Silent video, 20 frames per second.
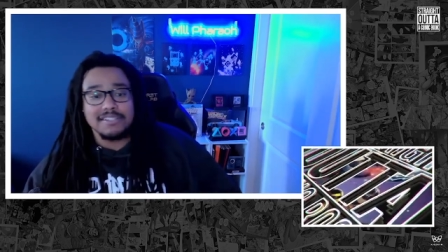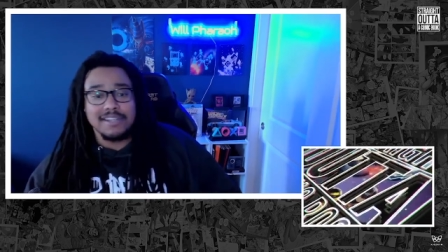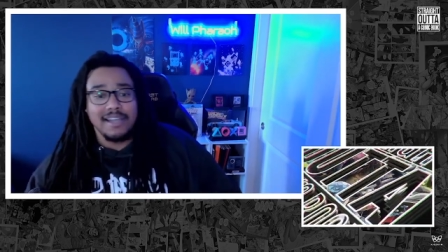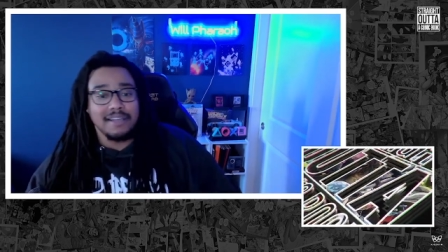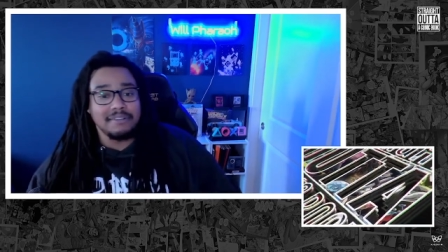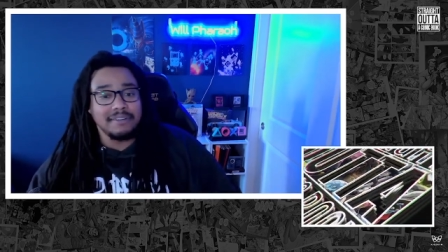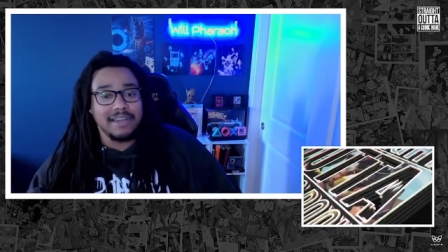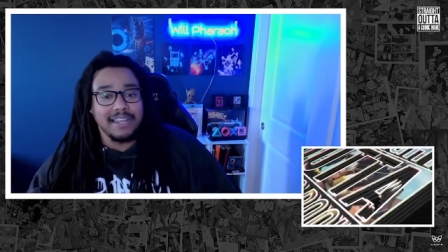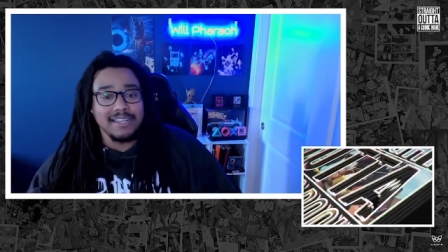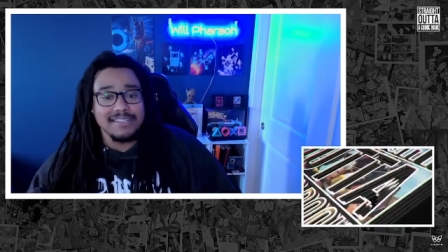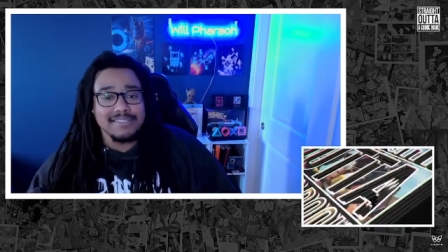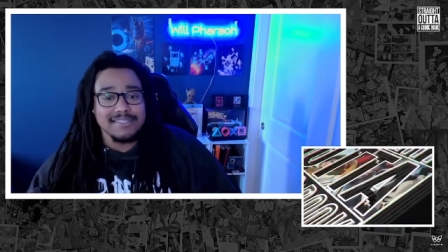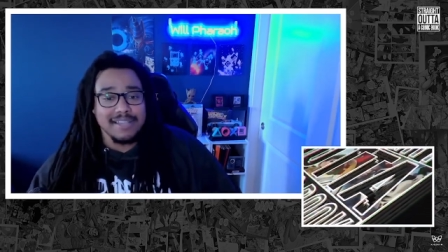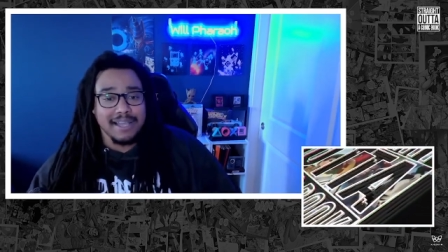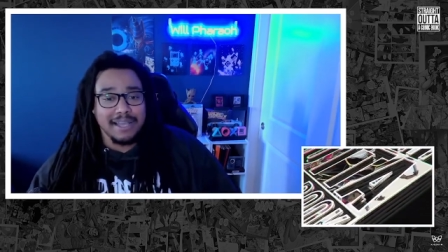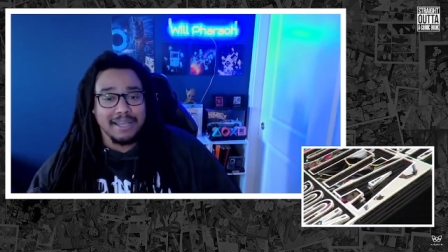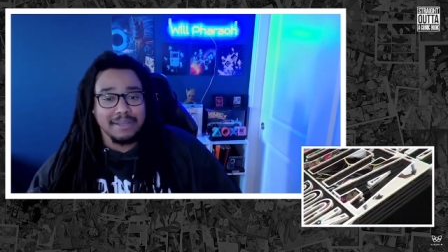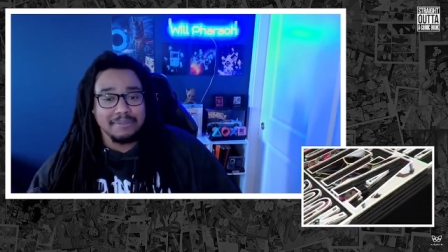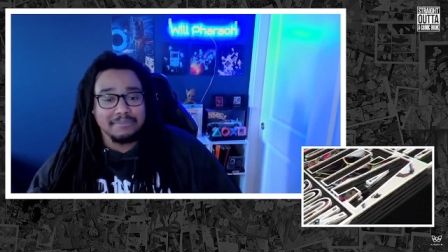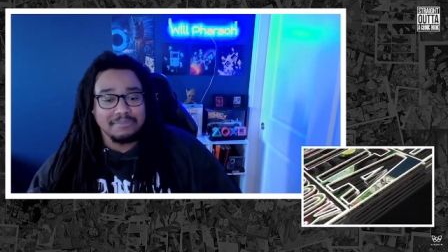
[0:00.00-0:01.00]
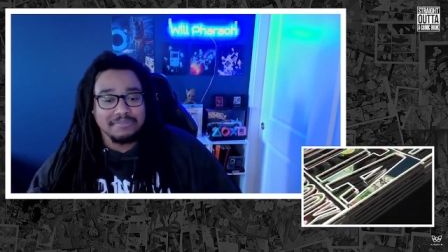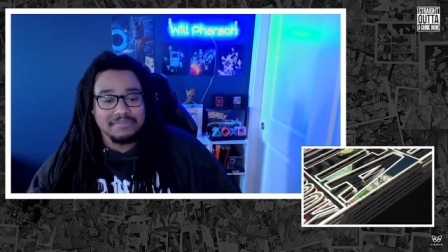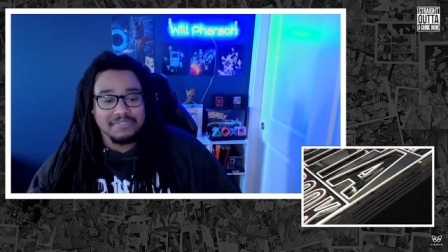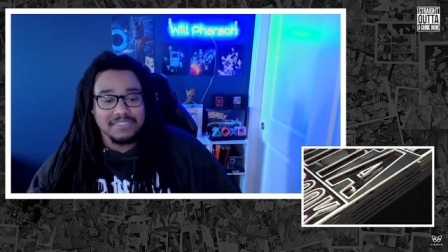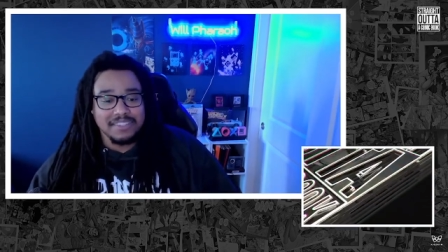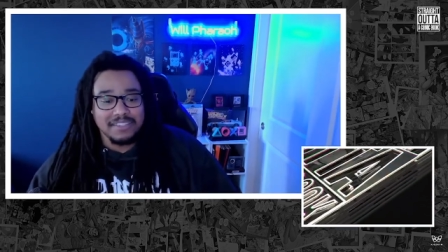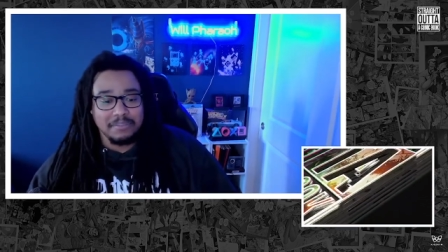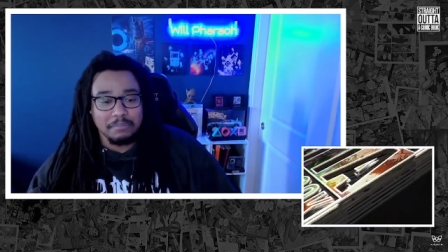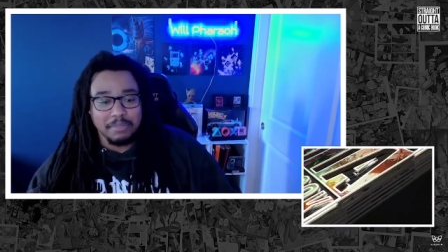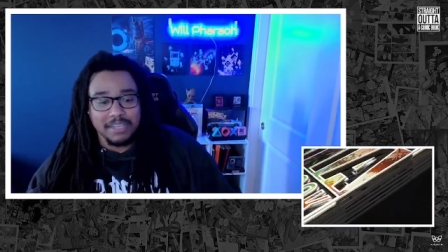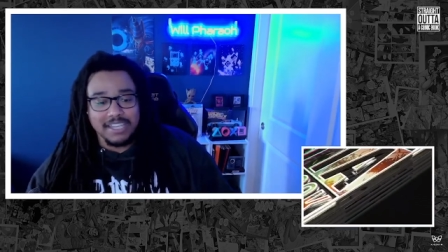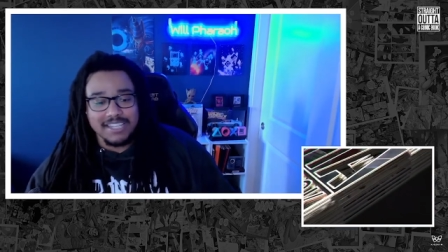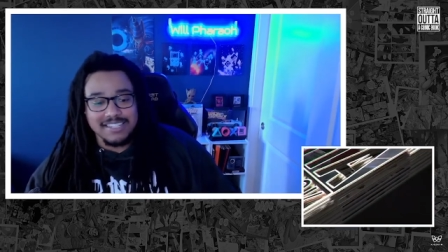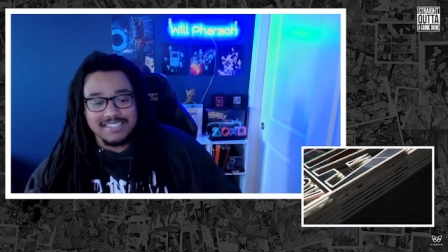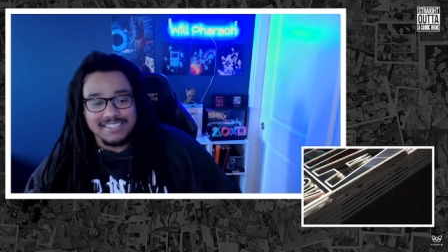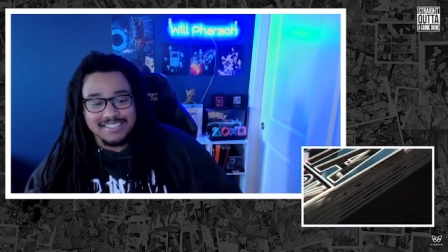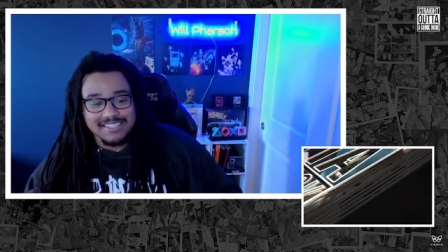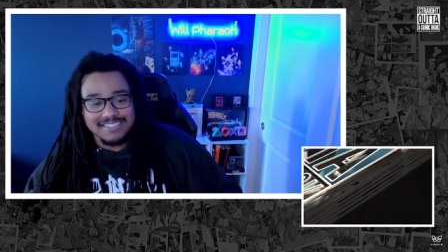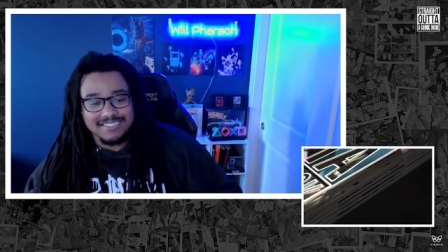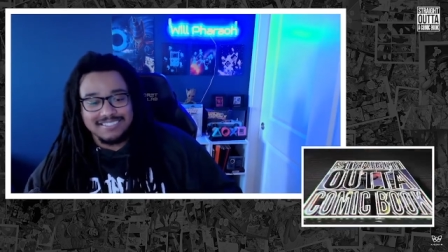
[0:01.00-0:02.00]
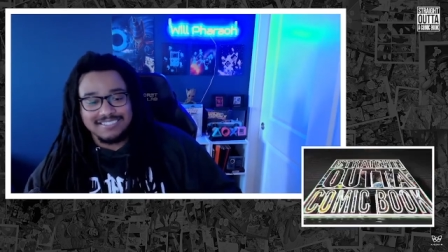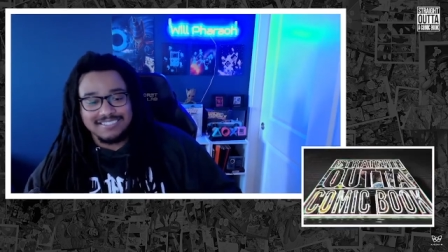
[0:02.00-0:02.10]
y'all next time. Peace.